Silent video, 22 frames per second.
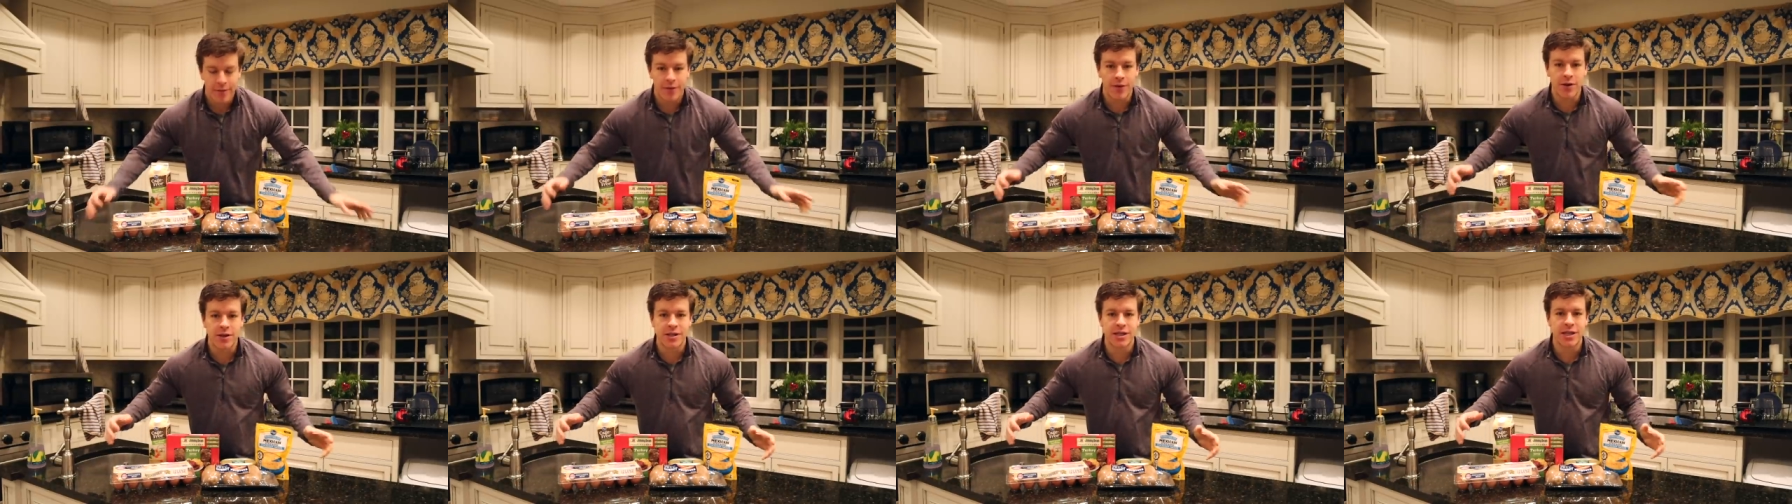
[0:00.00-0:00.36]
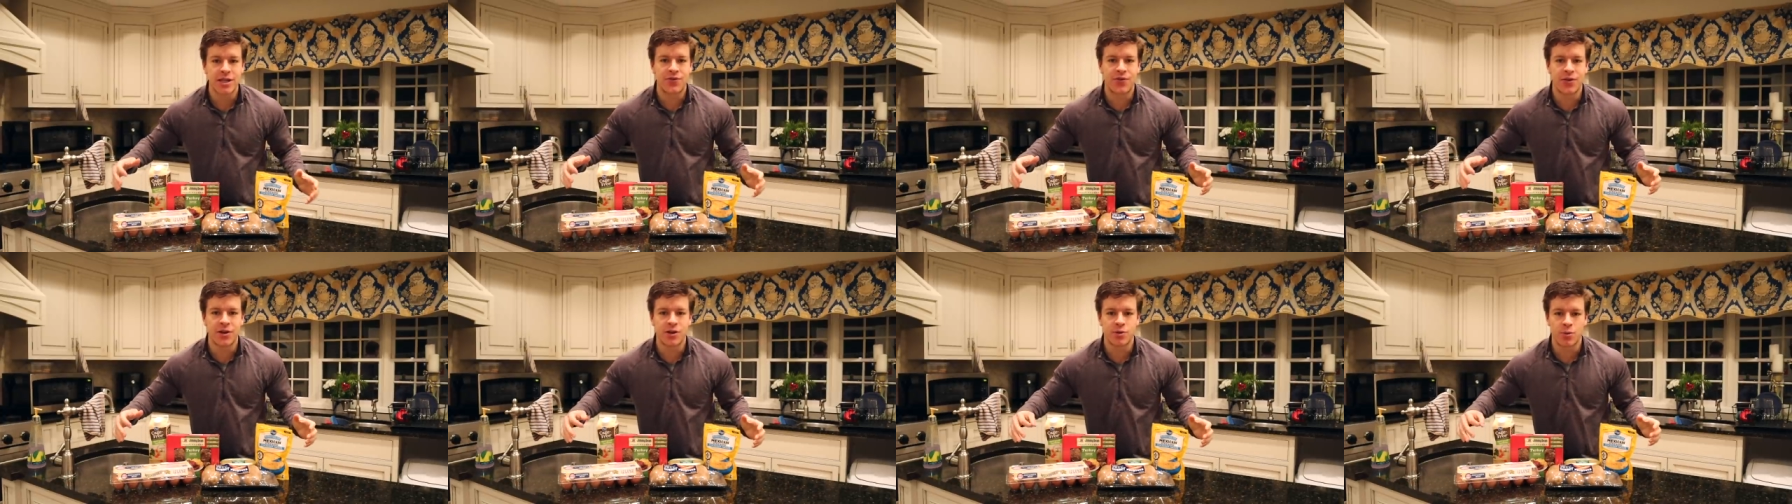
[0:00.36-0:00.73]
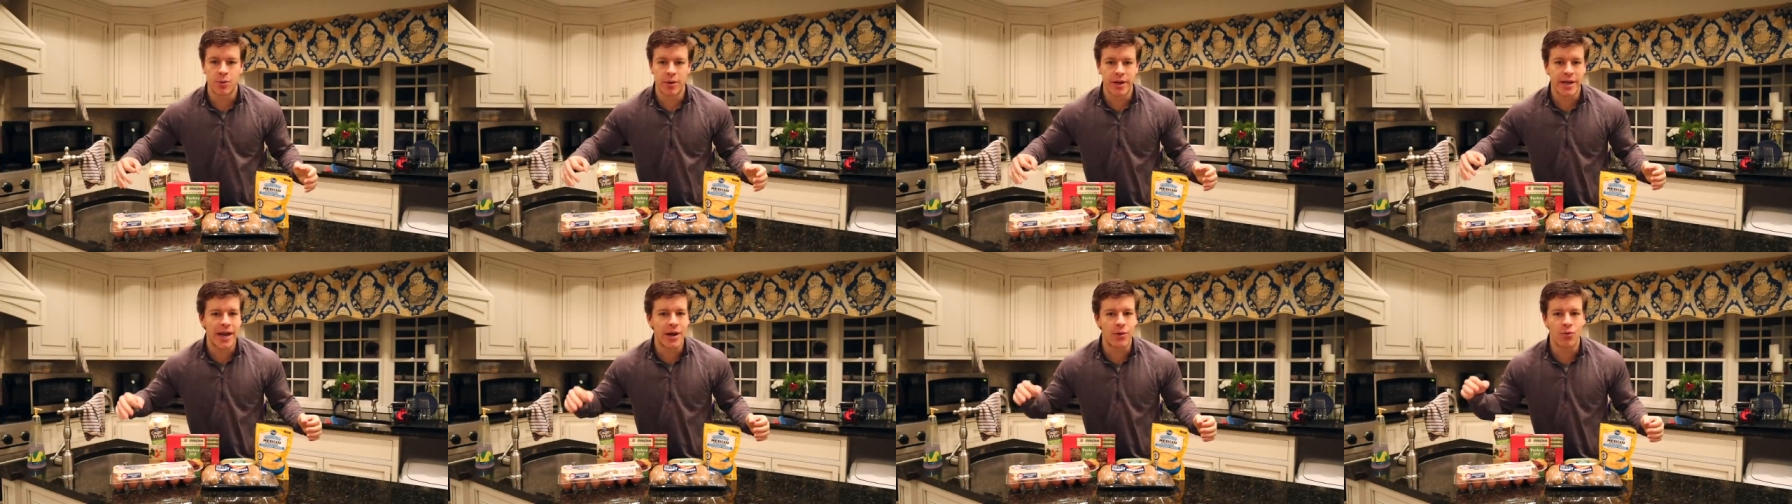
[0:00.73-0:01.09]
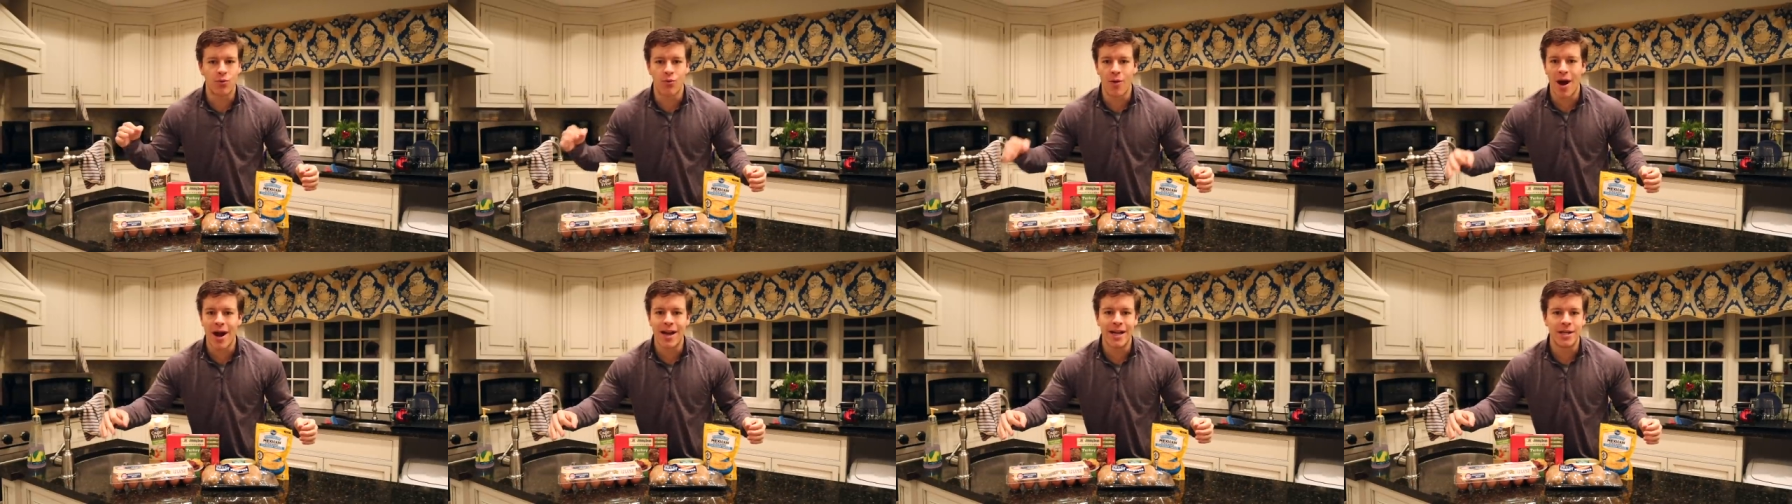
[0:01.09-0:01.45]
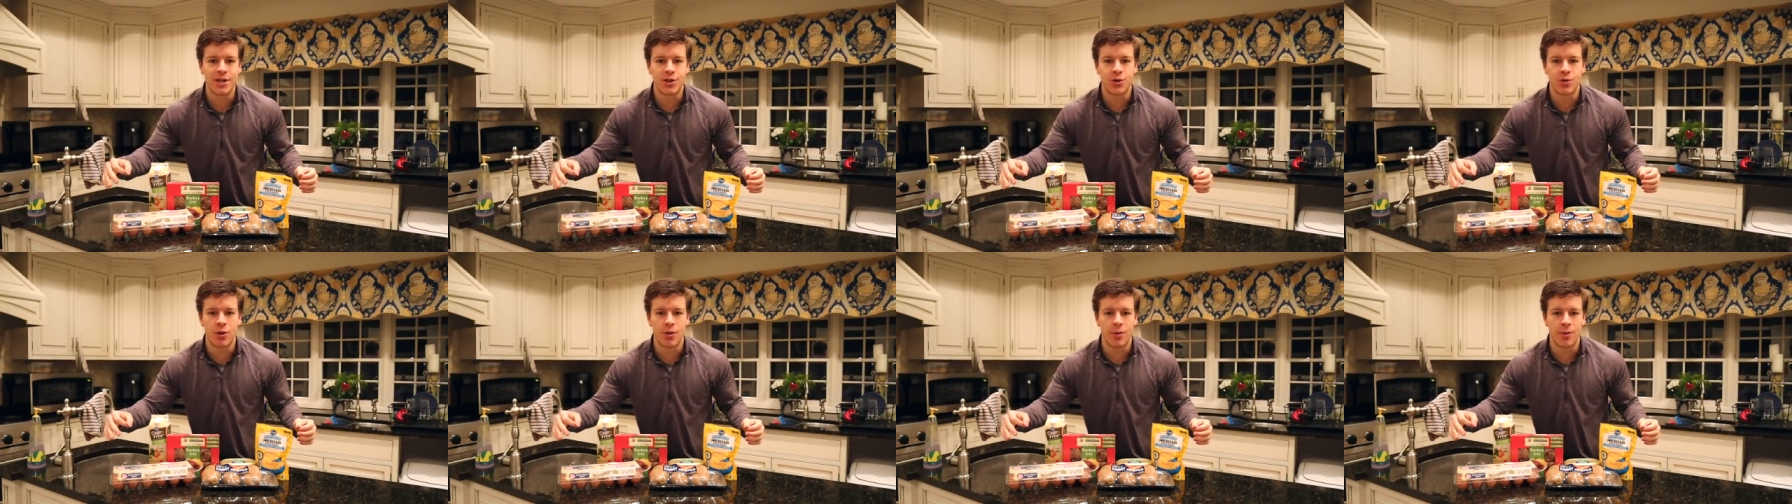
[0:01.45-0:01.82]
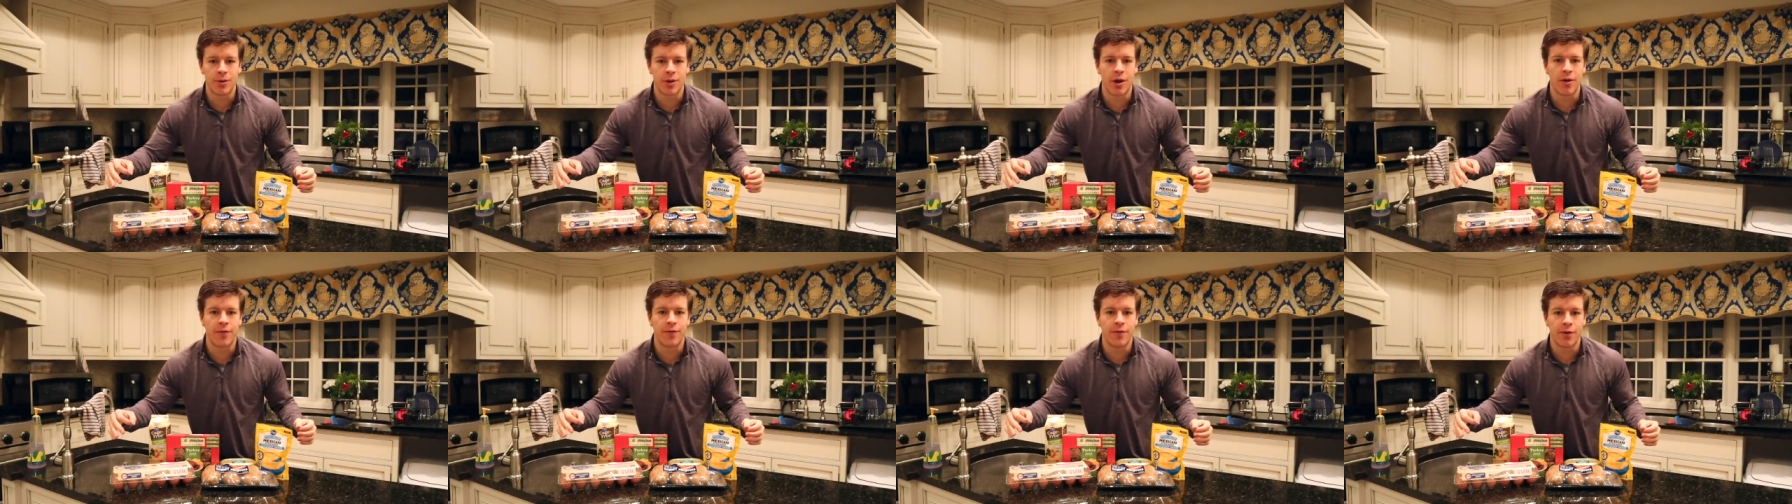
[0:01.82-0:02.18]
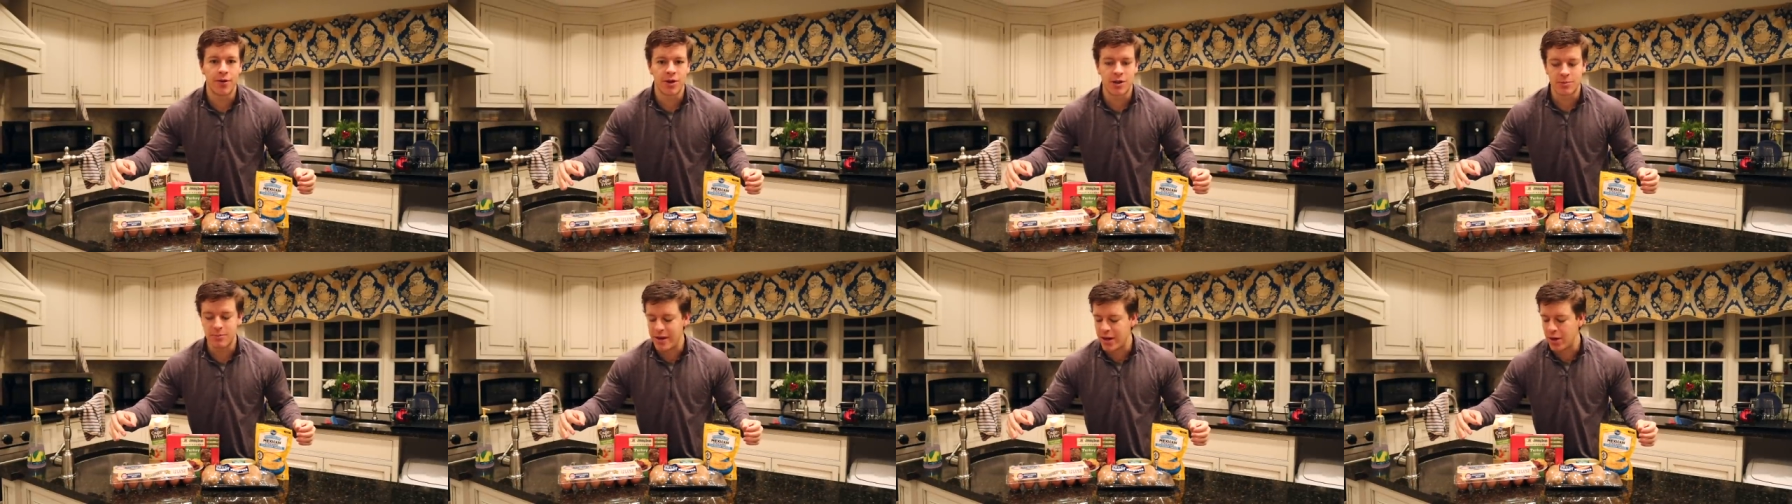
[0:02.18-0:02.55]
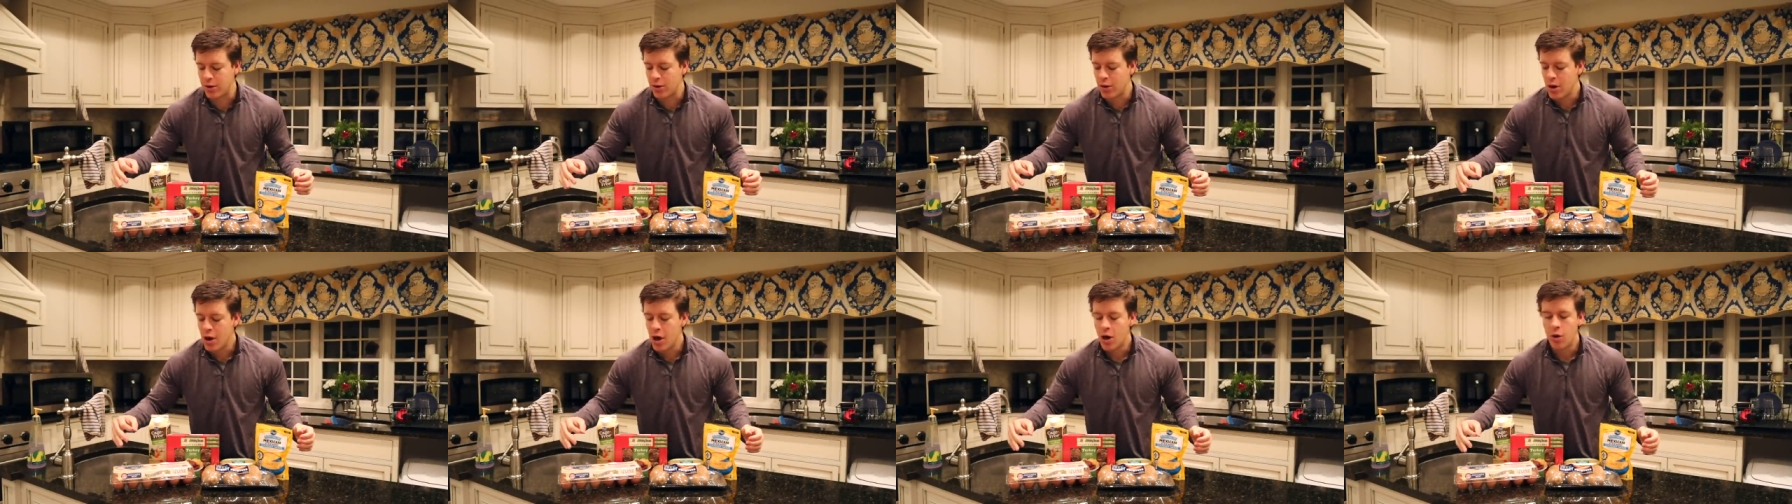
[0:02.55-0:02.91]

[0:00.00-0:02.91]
First things first, we're gonna get right into it with our first meal.